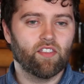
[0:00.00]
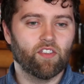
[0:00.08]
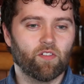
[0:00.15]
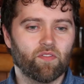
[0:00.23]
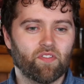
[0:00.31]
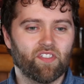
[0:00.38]

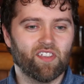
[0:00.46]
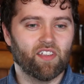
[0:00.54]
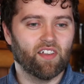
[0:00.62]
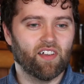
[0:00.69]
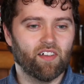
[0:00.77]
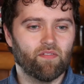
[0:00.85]

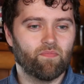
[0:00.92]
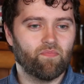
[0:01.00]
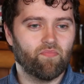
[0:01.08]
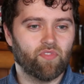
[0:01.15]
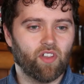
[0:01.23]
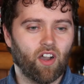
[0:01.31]
the
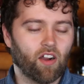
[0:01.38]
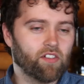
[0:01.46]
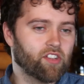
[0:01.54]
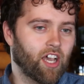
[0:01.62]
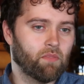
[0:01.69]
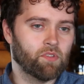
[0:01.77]

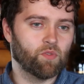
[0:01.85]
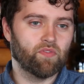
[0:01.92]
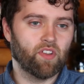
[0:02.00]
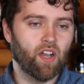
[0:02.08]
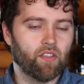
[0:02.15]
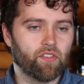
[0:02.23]
hard times
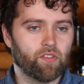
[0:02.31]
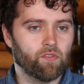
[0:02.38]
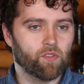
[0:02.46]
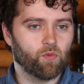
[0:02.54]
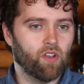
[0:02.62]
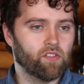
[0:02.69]
we've gone
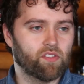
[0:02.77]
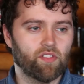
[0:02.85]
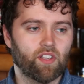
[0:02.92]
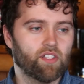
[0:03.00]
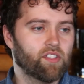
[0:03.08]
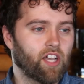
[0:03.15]
through as well as
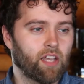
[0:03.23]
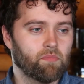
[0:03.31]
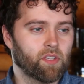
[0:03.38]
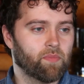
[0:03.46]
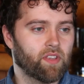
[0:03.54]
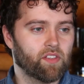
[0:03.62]
the good
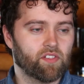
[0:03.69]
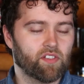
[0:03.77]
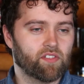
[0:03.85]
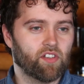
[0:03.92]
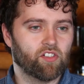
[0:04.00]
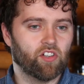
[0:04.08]
times. It's
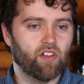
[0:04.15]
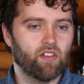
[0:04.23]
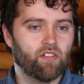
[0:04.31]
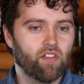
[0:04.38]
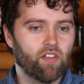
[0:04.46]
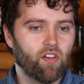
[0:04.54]
just such a
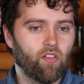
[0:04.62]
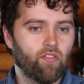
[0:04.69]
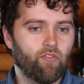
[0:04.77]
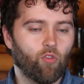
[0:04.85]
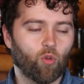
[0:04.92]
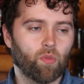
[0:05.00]

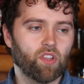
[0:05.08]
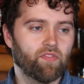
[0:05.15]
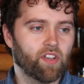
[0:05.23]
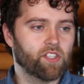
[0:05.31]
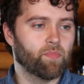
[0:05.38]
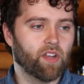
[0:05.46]

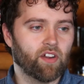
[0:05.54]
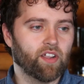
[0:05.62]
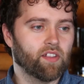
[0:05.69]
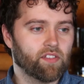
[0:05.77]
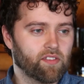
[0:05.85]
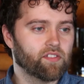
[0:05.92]
formative
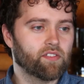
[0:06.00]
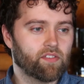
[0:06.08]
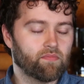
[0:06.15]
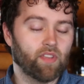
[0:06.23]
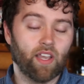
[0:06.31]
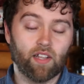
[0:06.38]
experience.
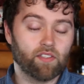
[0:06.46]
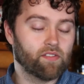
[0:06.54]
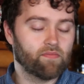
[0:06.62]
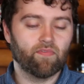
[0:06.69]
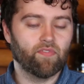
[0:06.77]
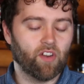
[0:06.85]

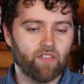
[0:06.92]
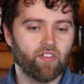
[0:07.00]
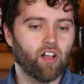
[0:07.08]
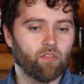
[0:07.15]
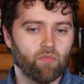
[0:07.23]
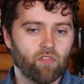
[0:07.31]
It's very
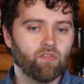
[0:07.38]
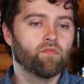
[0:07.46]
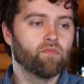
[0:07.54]
valuable.